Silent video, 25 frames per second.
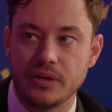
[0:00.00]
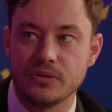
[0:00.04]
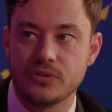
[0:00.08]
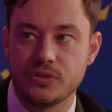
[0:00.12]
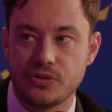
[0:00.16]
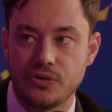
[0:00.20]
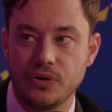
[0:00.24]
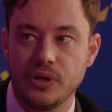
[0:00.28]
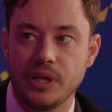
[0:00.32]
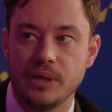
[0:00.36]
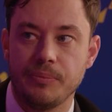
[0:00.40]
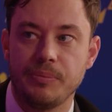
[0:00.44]

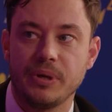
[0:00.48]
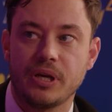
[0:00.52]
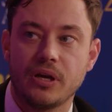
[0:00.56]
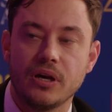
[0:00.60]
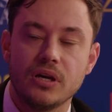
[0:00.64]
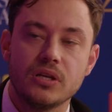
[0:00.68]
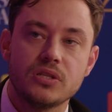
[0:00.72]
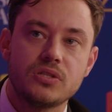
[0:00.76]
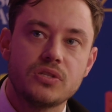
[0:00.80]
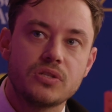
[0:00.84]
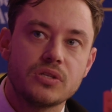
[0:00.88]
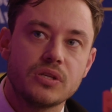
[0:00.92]
truly,
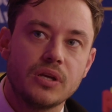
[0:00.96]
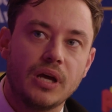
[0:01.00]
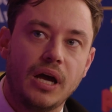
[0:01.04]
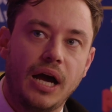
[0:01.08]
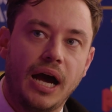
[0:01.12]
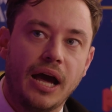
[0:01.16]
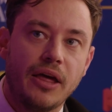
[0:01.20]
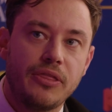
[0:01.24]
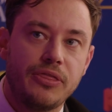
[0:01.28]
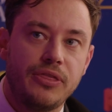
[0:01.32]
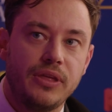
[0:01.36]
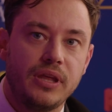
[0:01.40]
because
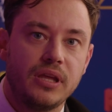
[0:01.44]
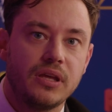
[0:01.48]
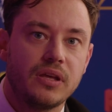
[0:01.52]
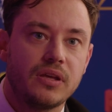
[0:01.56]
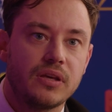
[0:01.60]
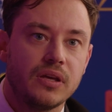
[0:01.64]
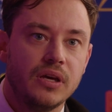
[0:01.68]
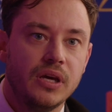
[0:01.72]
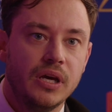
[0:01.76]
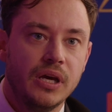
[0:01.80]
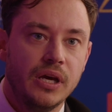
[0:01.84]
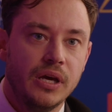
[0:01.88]
I
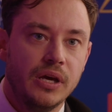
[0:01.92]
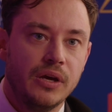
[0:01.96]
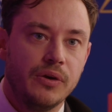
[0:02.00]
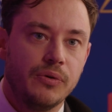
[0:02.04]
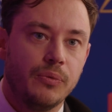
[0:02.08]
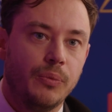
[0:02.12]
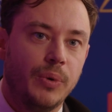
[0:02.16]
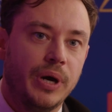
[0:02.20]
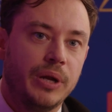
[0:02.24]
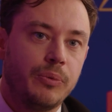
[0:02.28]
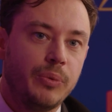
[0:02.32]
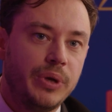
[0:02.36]
think
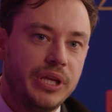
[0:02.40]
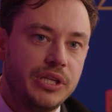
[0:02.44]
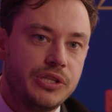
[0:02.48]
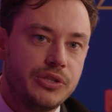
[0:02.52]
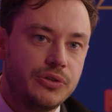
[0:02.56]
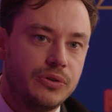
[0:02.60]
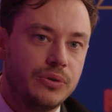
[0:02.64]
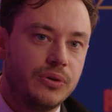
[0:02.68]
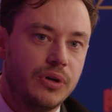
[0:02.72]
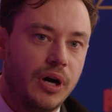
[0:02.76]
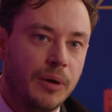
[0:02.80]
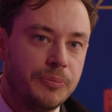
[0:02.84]
when we
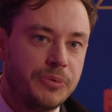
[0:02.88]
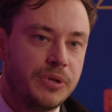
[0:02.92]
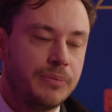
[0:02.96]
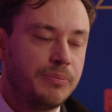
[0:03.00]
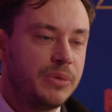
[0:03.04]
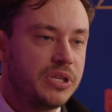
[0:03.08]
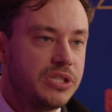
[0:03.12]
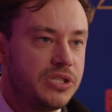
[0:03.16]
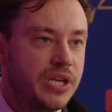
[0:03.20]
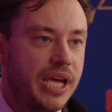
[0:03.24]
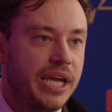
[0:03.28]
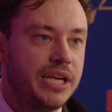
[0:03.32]
do
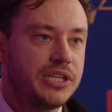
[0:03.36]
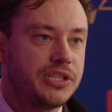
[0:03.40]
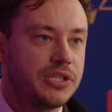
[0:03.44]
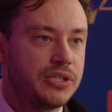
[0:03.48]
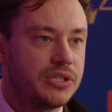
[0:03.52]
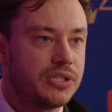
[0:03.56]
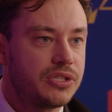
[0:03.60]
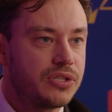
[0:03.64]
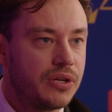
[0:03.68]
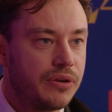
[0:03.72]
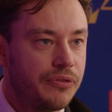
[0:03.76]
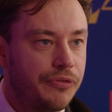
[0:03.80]

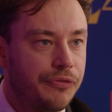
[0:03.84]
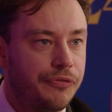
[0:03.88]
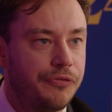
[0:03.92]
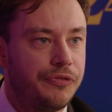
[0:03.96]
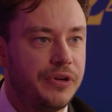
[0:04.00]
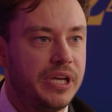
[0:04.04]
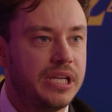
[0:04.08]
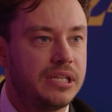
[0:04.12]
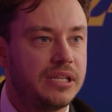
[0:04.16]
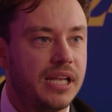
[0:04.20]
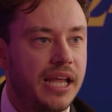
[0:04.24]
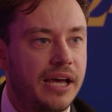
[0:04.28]
optimizations on
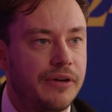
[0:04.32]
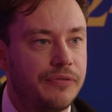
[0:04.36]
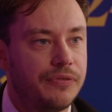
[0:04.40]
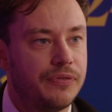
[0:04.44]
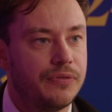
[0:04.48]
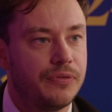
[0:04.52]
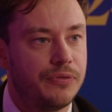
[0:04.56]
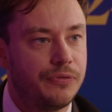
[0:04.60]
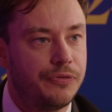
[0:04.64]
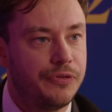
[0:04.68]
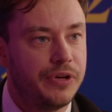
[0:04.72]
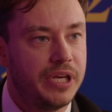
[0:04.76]
feed
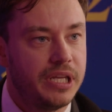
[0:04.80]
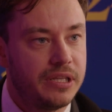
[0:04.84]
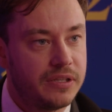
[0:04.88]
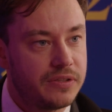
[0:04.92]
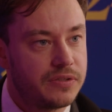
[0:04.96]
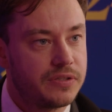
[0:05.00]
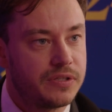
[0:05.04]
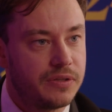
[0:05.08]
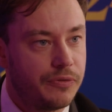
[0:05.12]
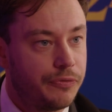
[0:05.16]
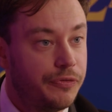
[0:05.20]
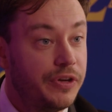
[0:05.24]

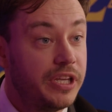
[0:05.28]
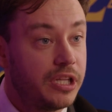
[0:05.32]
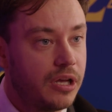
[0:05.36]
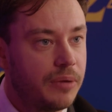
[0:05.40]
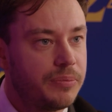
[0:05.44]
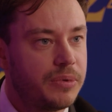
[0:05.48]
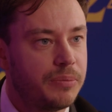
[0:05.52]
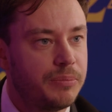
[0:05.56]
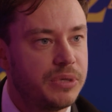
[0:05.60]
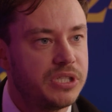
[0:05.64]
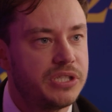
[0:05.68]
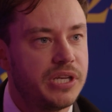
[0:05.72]

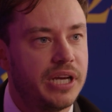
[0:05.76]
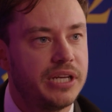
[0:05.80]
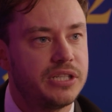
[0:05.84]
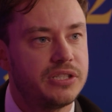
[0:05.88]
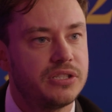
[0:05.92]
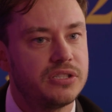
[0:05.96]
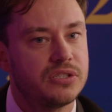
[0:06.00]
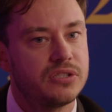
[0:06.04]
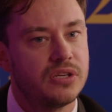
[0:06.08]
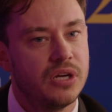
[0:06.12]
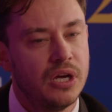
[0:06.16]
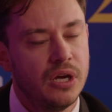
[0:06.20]

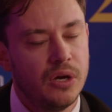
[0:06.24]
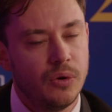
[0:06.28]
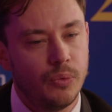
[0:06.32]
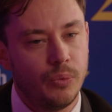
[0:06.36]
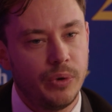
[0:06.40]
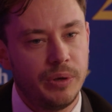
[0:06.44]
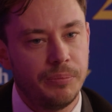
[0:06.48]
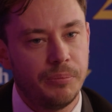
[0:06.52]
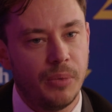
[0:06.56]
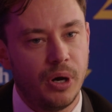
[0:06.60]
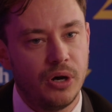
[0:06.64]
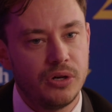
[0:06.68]
optimizations,
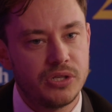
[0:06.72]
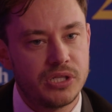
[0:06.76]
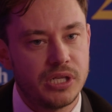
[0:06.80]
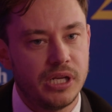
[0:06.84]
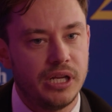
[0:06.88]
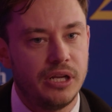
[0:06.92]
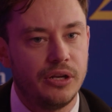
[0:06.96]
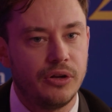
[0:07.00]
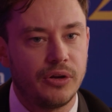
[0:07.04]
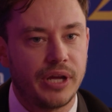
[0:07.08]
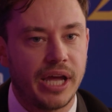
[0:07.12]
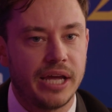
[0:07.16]
we
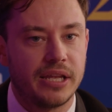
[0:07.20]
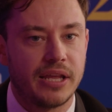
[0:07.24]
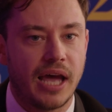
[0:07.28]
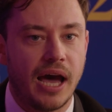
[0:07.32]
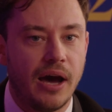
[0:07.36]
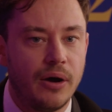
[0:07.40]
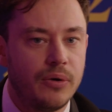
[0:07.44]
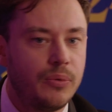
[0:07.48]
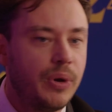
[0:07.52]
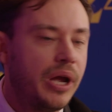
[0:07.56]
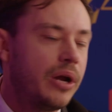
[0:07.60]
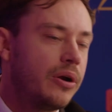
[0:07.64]
mostly look at
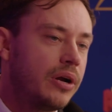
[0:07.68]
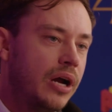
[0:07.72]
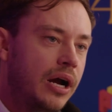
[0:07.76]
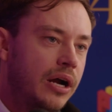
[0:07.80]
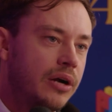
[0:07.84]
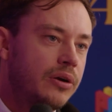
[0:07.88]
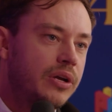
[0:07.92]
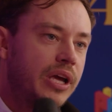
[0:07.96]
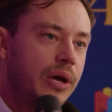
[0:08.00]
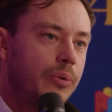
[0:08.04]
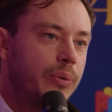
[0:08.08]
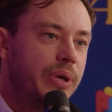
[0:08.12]

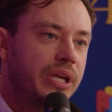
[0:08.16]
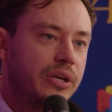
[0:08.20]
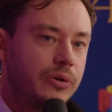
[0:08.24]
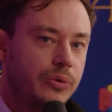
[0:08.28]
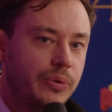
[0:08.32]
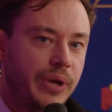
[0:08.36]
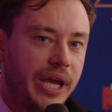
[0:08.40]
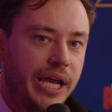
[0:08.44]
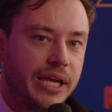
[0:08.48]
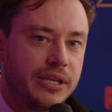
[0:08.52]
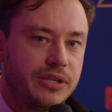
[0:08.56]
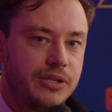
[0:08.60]
how can we
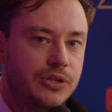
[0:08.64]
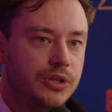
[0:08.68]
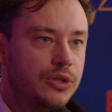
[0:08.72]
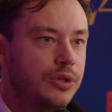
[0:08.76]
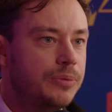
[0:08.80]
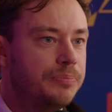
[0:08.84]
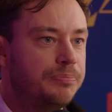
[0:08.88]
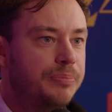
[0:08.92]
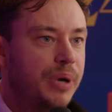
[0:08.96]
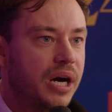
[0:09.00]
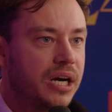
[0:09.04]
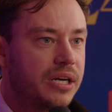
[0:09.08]
create
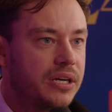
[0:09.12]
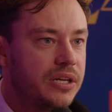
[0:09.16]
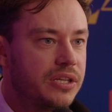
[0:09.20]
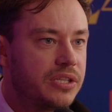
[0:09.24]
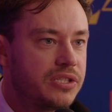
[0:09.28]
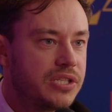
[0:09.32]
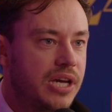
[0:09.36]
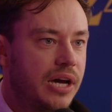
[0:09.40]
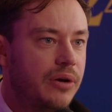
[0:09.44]
new buckets,